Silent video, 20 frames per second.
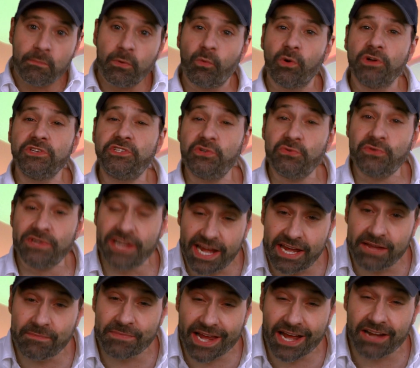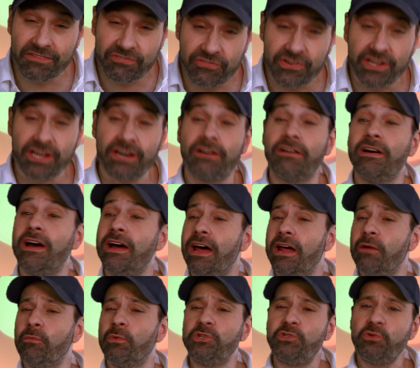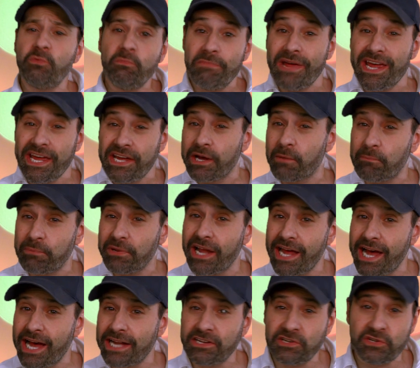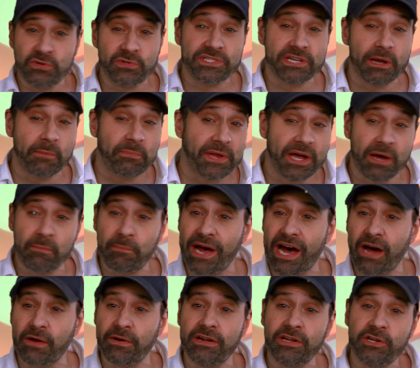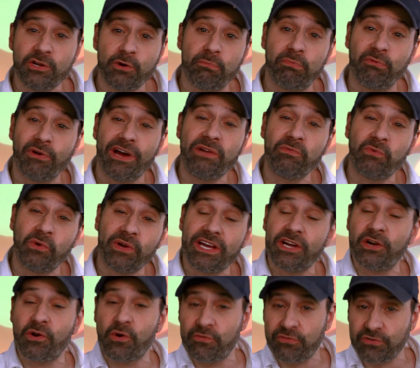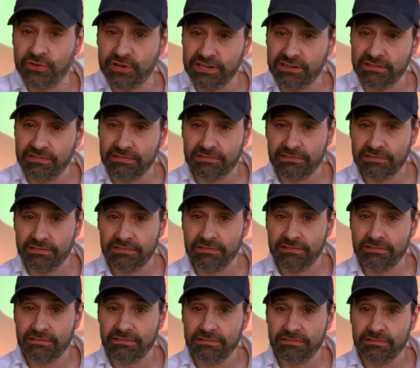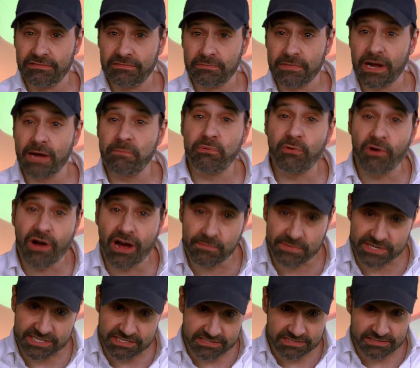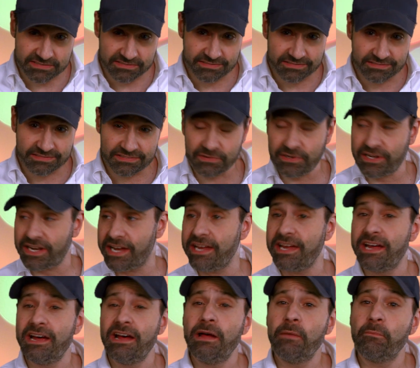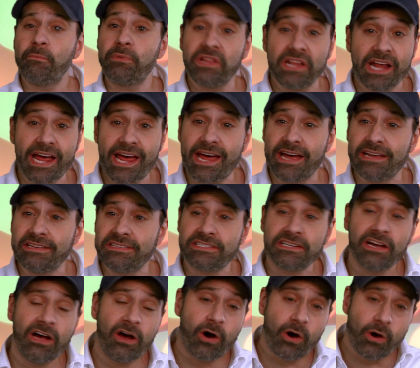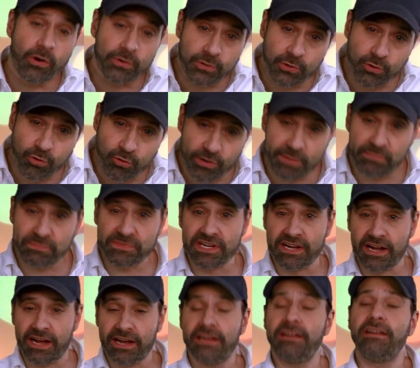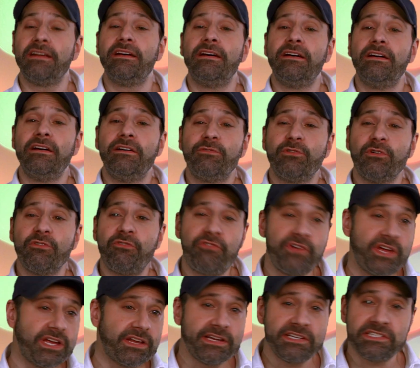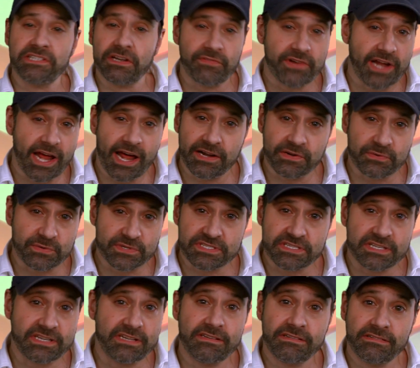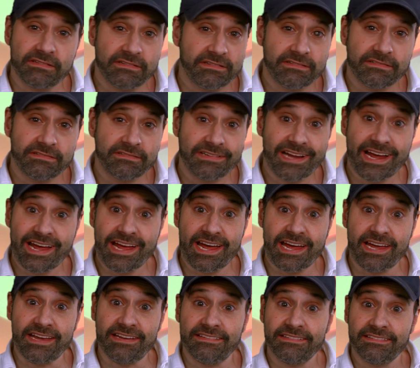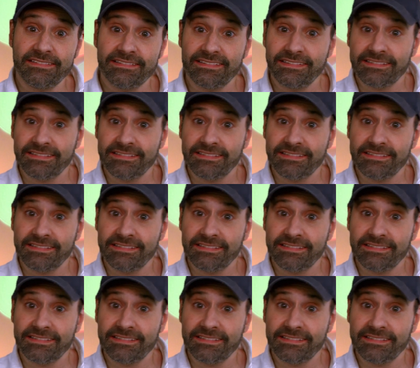But once you name that fear, and once you make a plan to do something about it, your brain will get over it. I promise, okay? Plans are kryptonite for feelings of inadequacy. Hey,